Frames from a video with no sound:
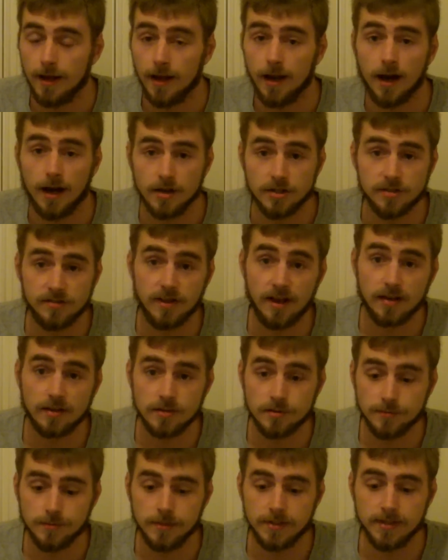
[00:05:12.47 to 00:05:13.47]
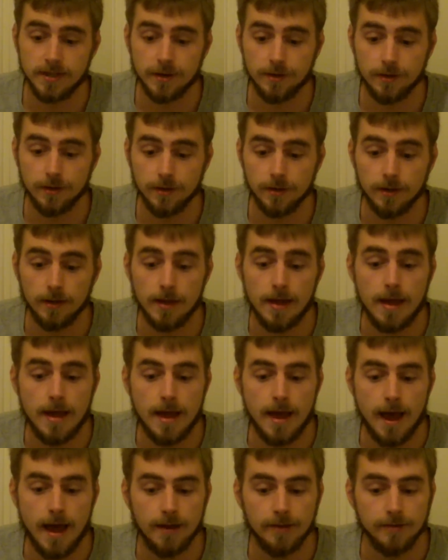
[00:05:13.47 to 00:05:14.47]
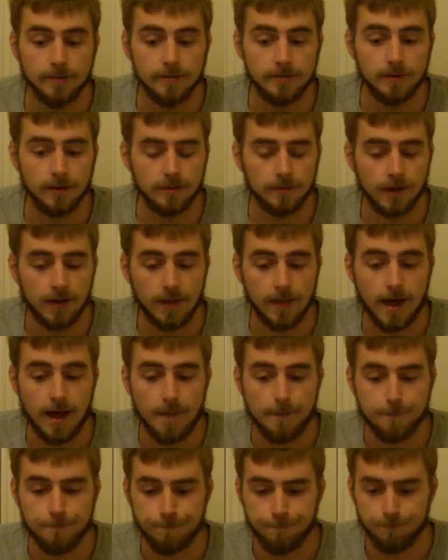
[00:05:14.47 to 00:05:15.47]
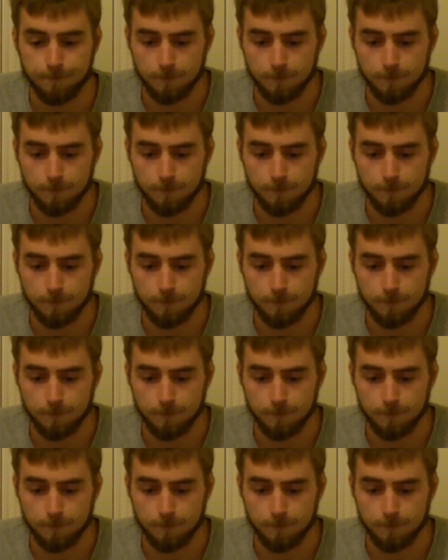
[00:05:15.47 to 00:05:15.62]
large section material and stuff like that.